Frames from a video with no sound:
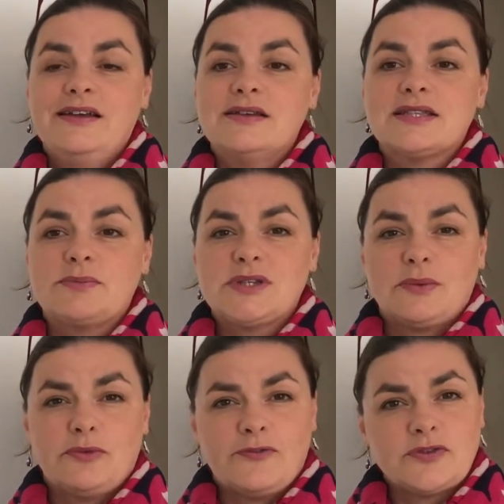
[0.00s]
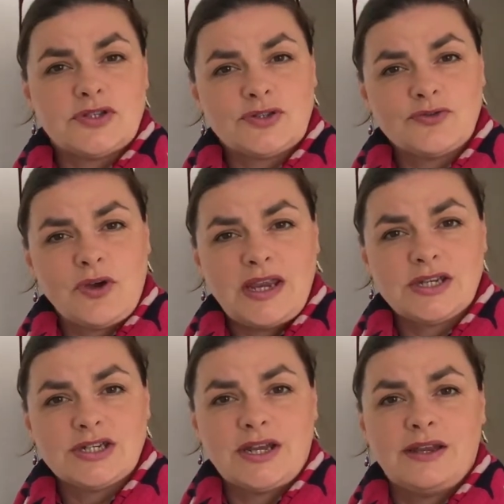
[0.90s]
sometimes
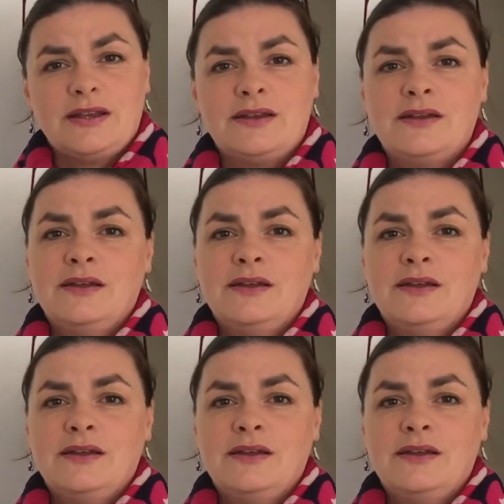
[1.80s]
frustration,